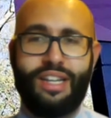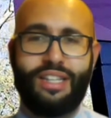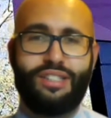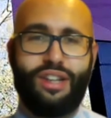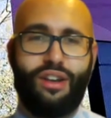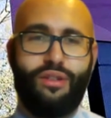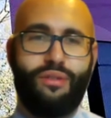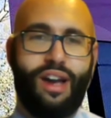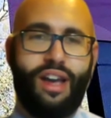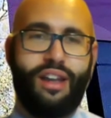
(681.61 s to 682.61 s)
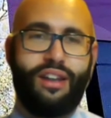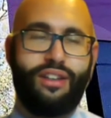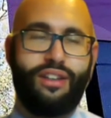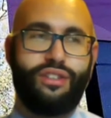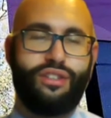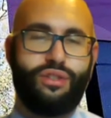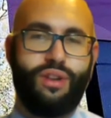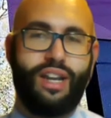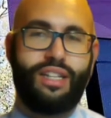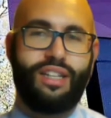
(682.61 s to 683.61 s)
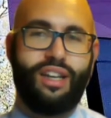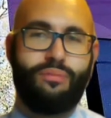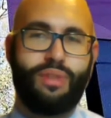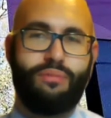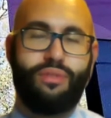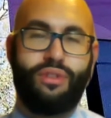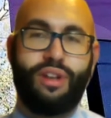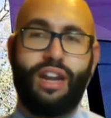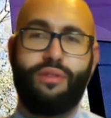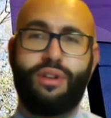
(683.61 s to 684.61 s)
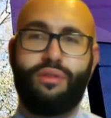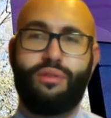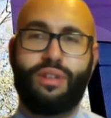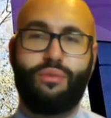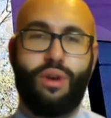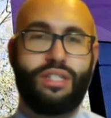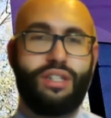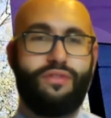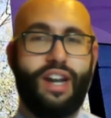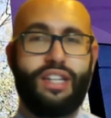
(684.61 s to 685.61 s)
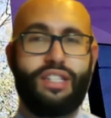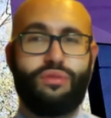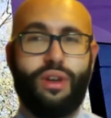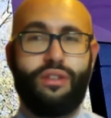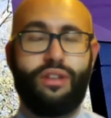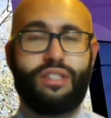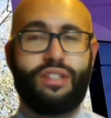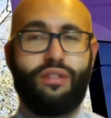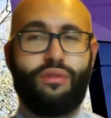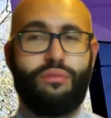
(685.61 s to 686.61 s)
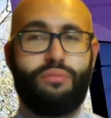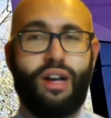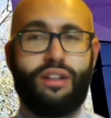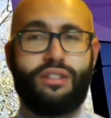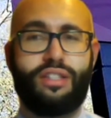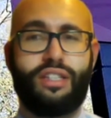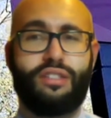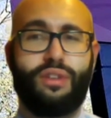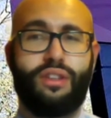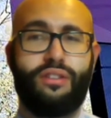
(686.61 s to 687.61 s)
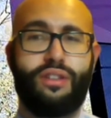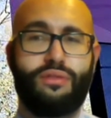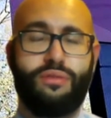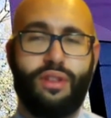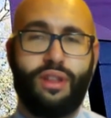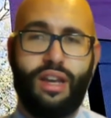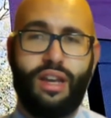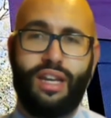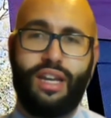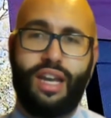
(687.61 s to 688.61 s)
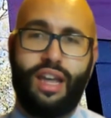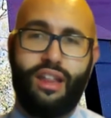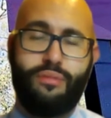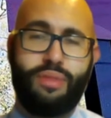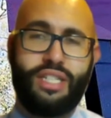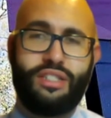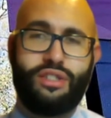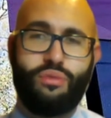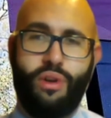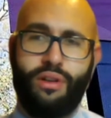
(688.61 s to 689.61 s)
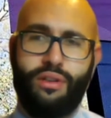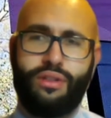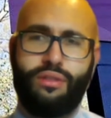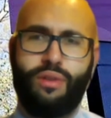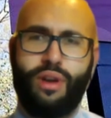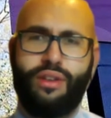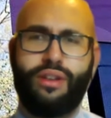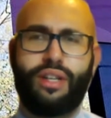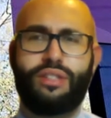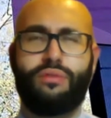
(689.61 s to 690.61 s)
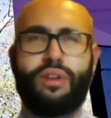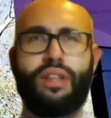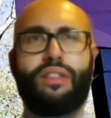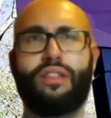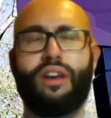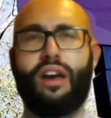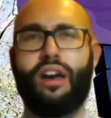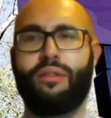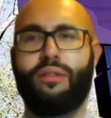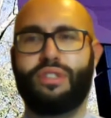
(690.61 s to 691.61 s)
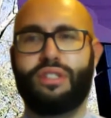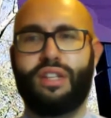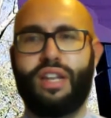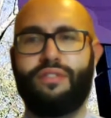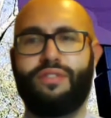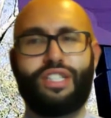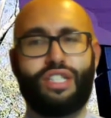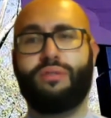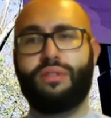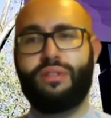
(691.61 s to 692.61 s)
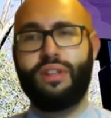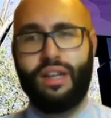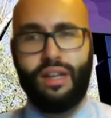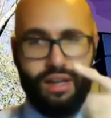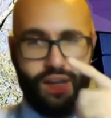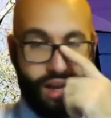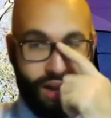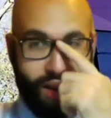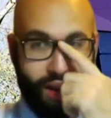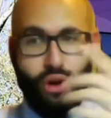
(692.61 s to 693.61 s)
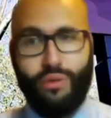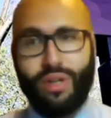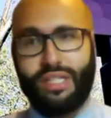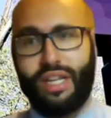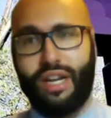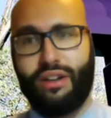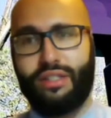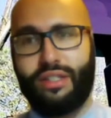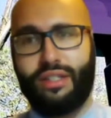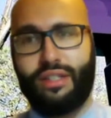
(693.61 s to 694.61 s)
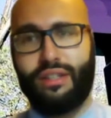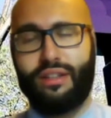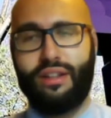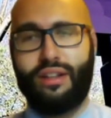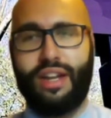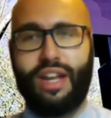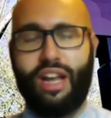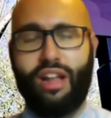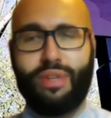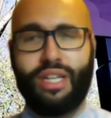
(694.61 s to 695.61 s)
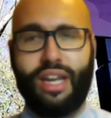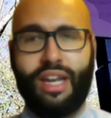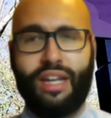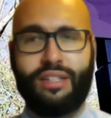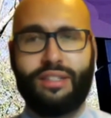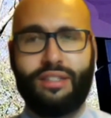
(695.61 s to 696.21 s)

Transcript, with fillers: So I do like to help people and anyone who wants advice, whether it's like with politics, whether it's with uh, the business world, or whether it's with um, just life in general uh, I'm always there to lend a helping hand.